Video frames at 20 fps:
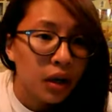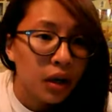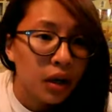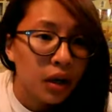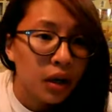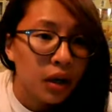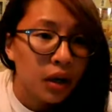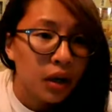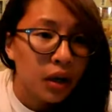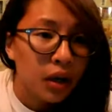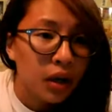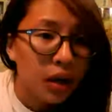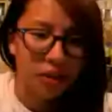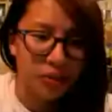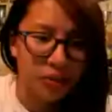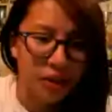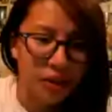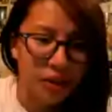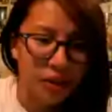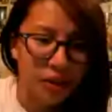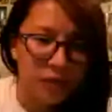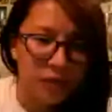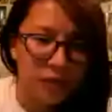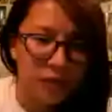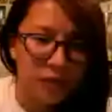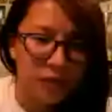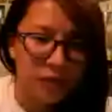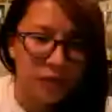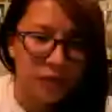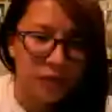just kind of looking up stuff to
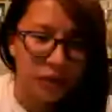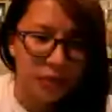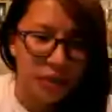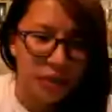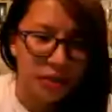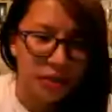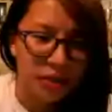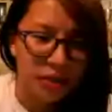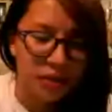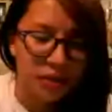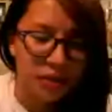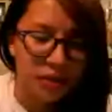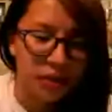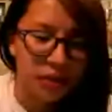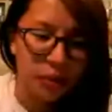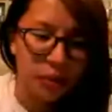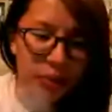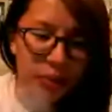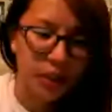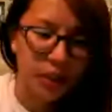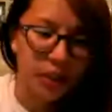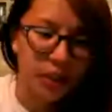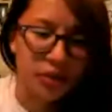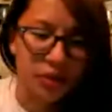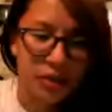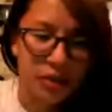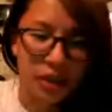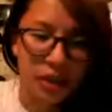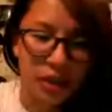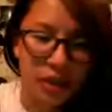get like more information to help you guys
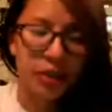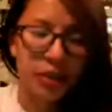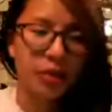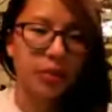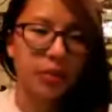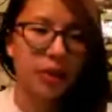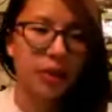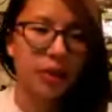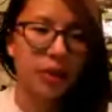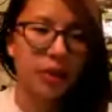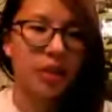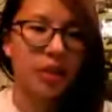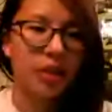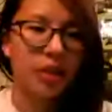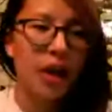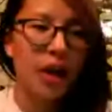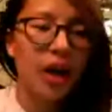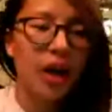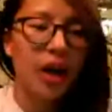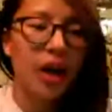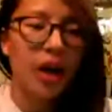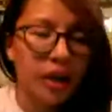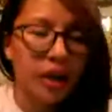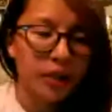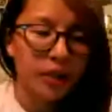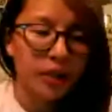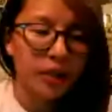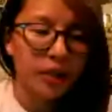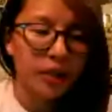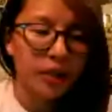understand better, because I
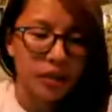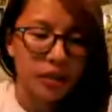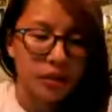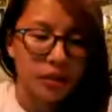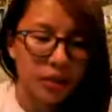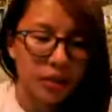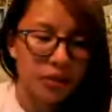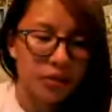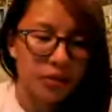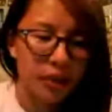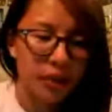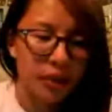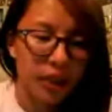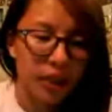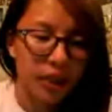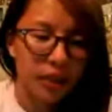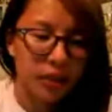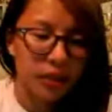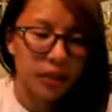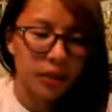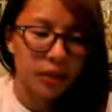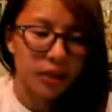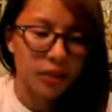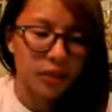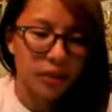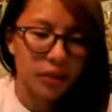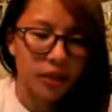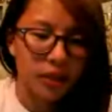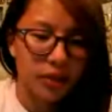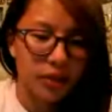do get questions sometimes about like,
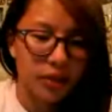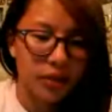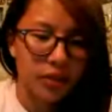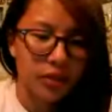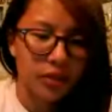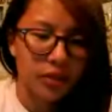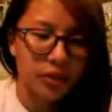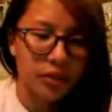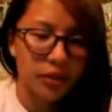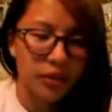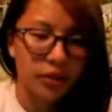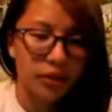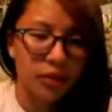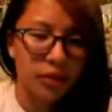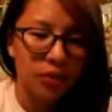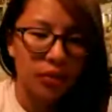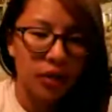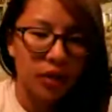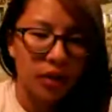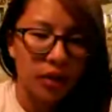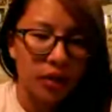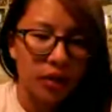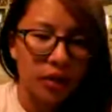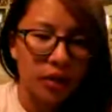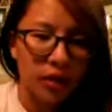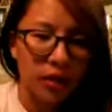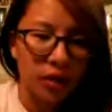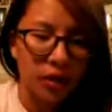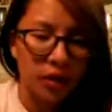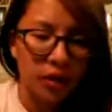oh, could you
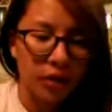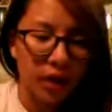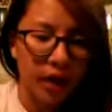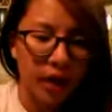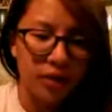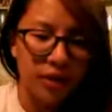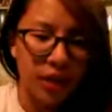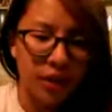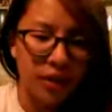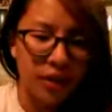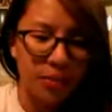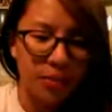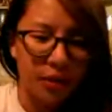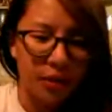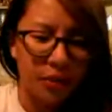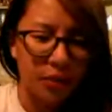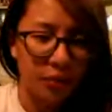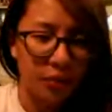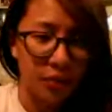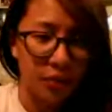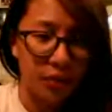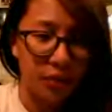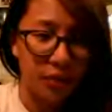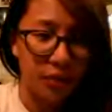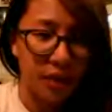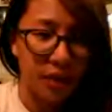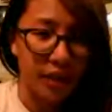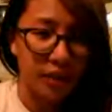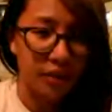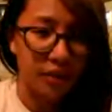help? I understand this, but I don't
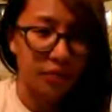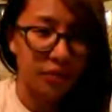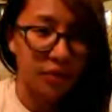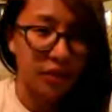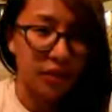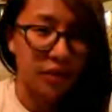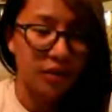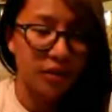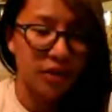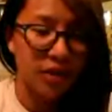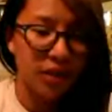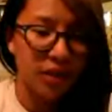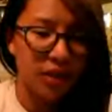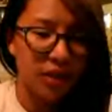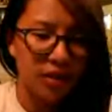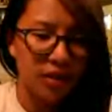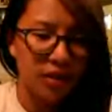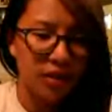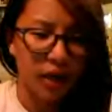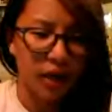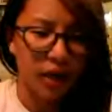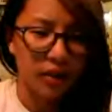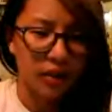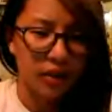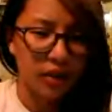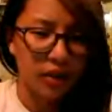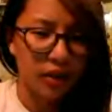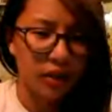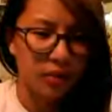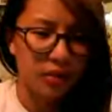really understand it, so
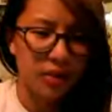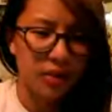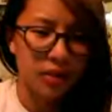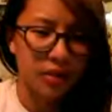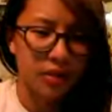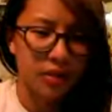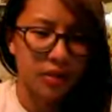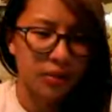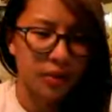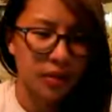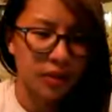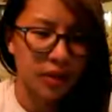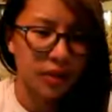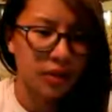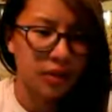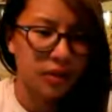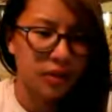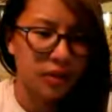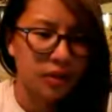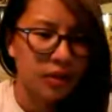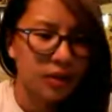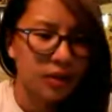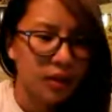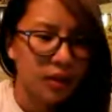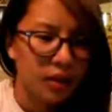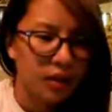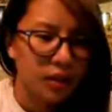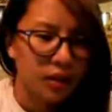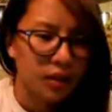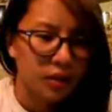I always just look up things in case,
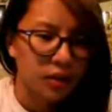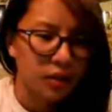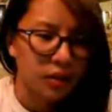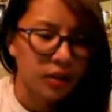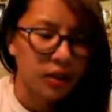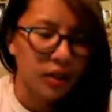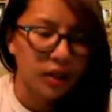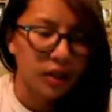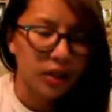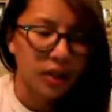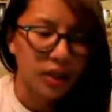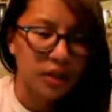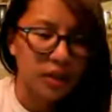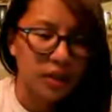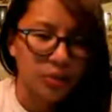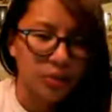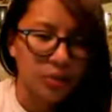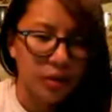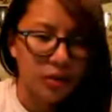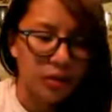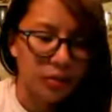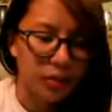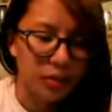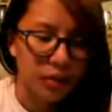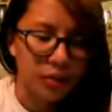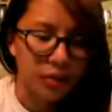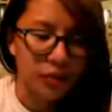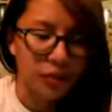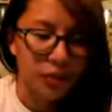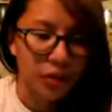or not in case, but I always
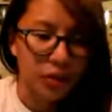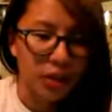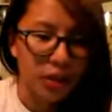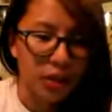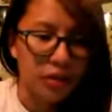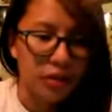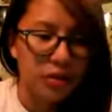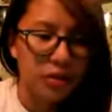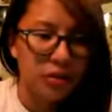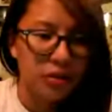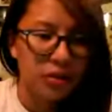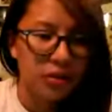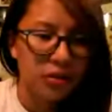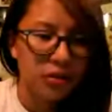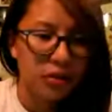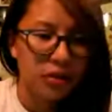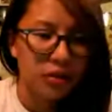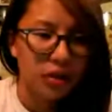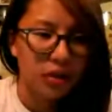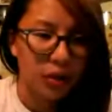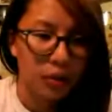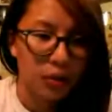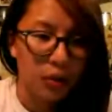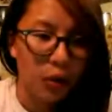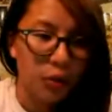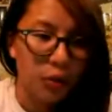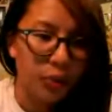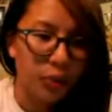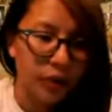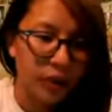look up things for you guys. That will
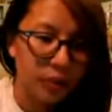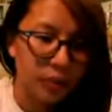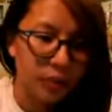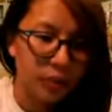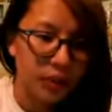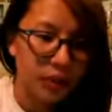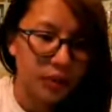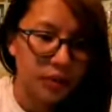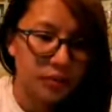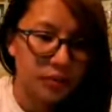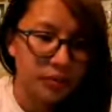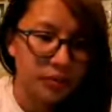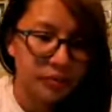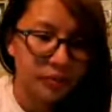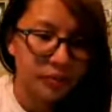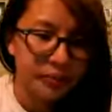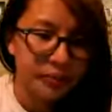hopefully help you guys.